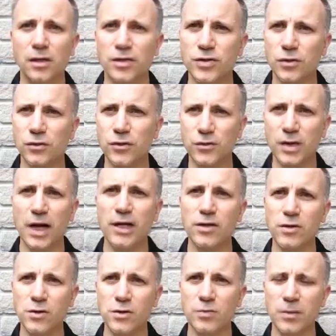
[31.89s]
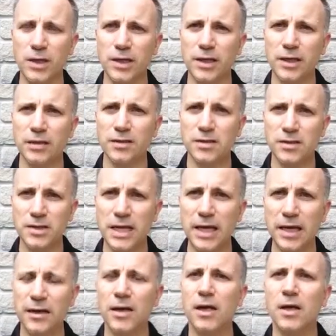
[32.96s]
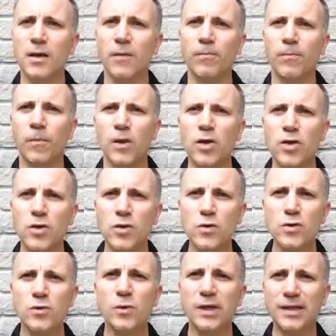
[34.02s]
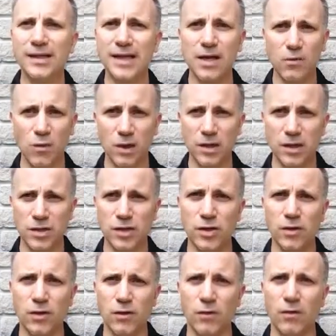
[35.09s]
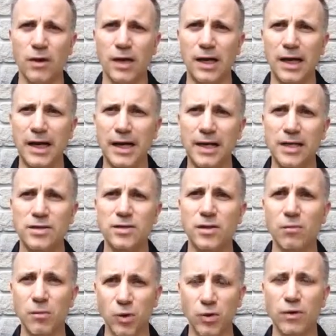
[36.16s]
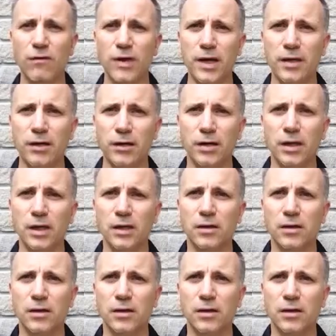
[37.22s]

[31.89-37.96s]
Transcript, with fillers: So do not use money. Instead, use what they want to do as the motivator.